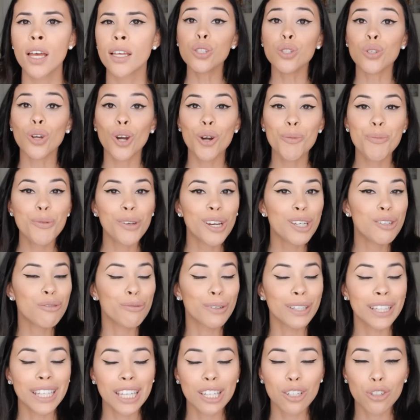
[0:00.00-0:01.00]
So I hope you
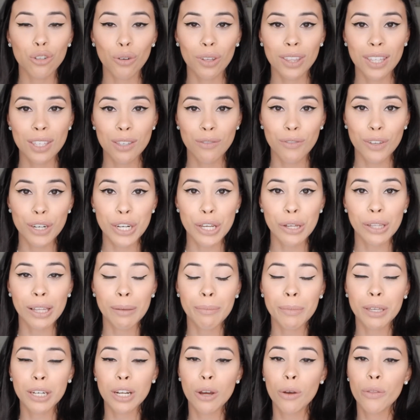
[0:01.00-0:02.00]
guys really enjoyed this video.
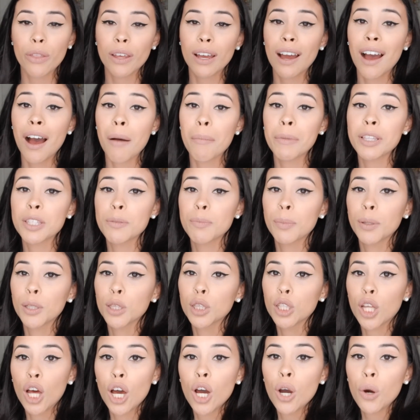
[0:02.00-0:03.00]
Let me know in the comments
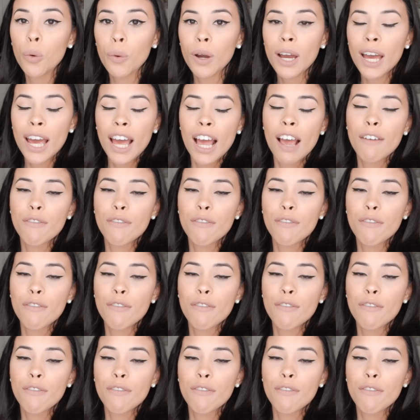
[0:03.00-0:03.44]
below